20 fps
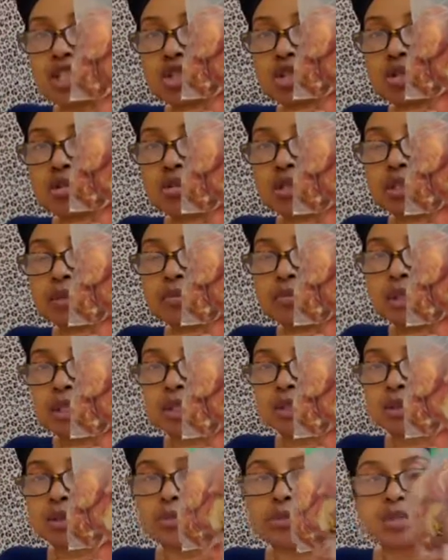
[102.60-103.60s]
tulip
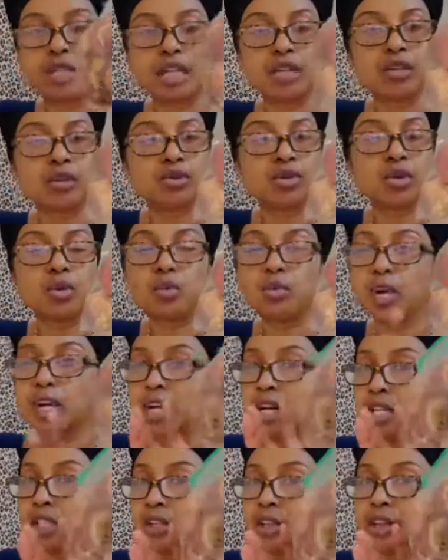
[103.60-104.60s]
bulbs. I don't know what
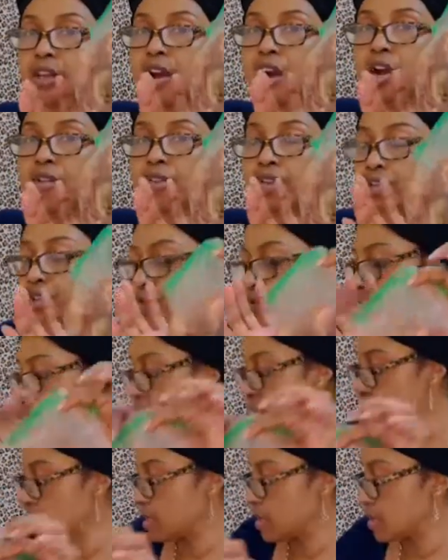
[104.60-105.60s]
color they are. These are
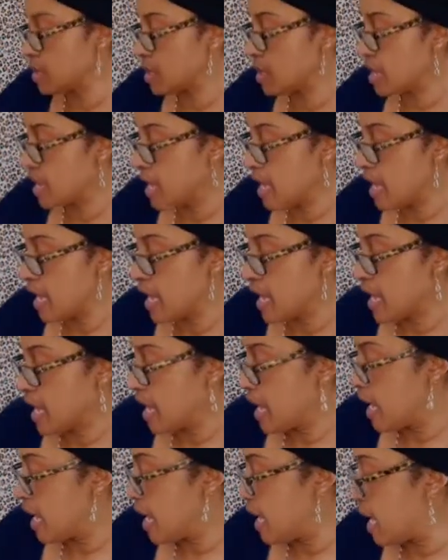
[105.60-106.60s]
mixed.
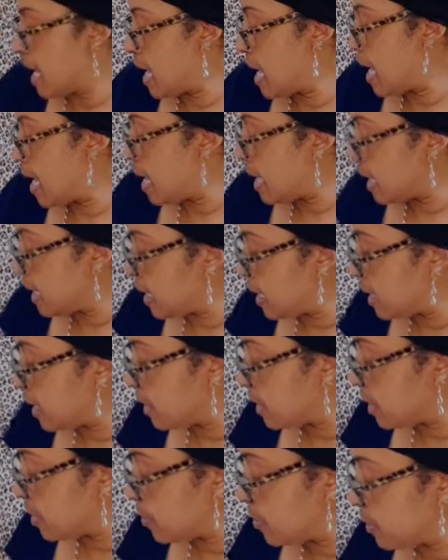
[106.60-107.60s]

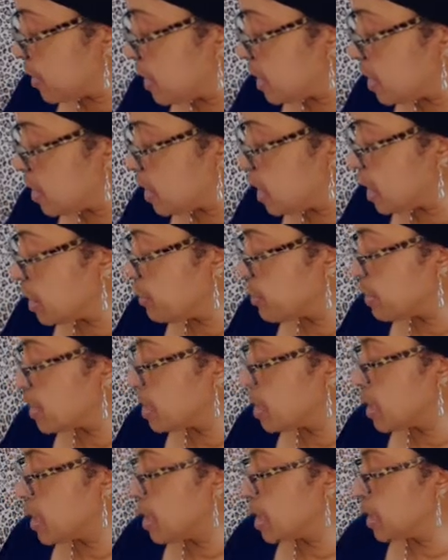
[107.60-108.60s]
I picked up
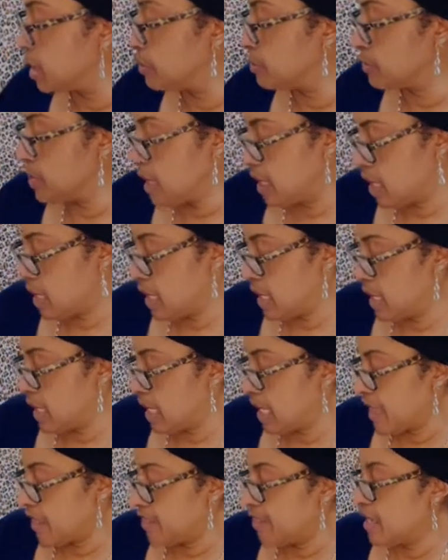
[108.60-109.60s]
some,
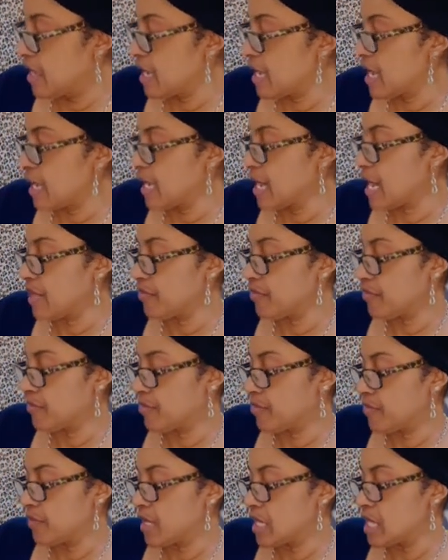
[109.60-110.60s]
and I think I got
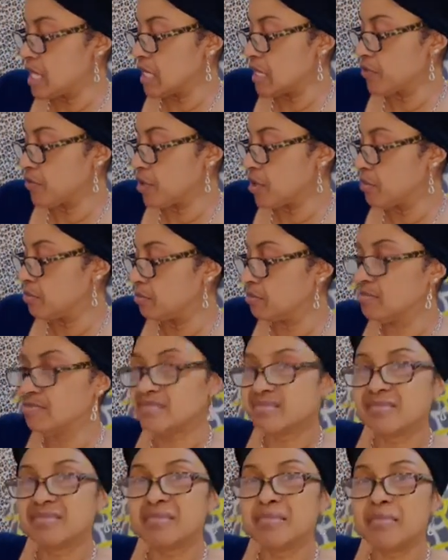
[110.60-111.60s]
these from
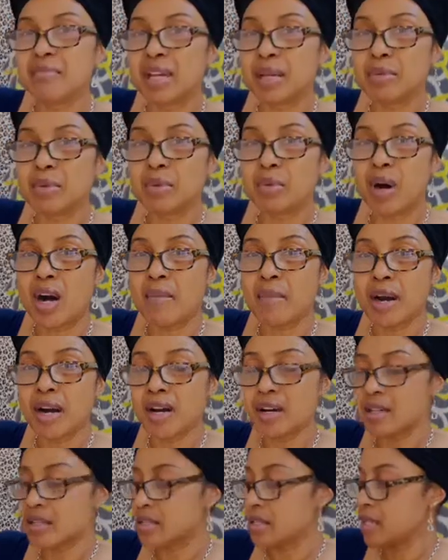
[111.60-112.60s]
maybe
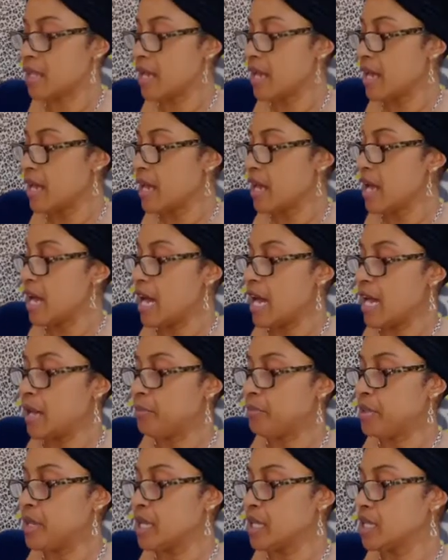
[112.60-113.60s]
Walmart. I
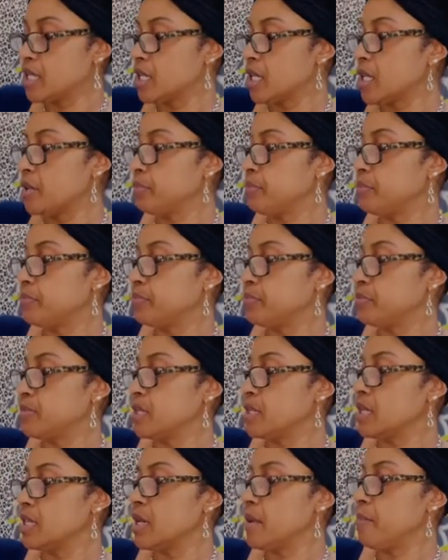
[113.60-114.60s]
picked up
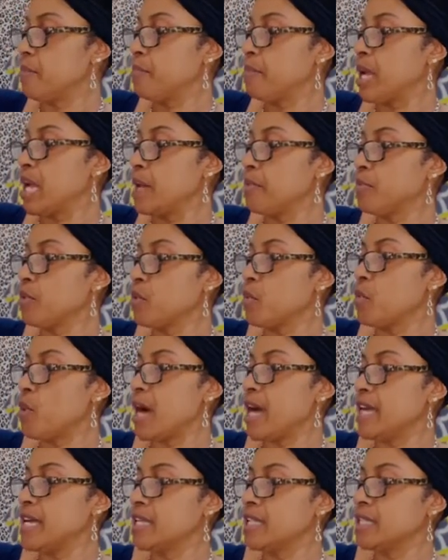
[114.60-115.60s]
some paper
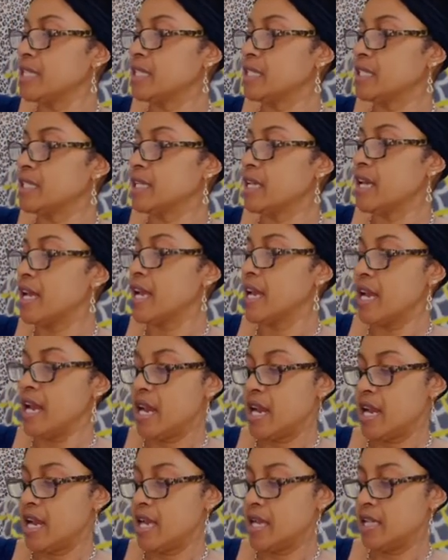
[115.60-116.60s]
whites,
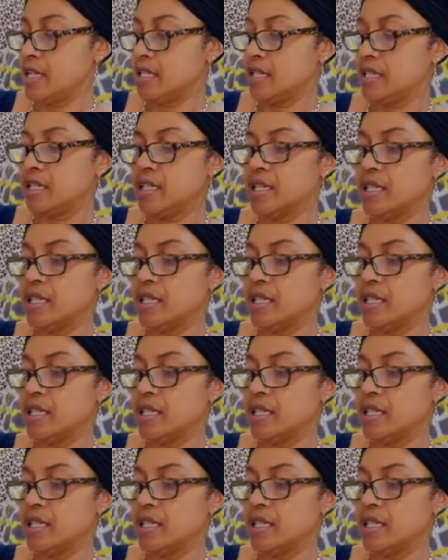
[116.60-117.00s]
and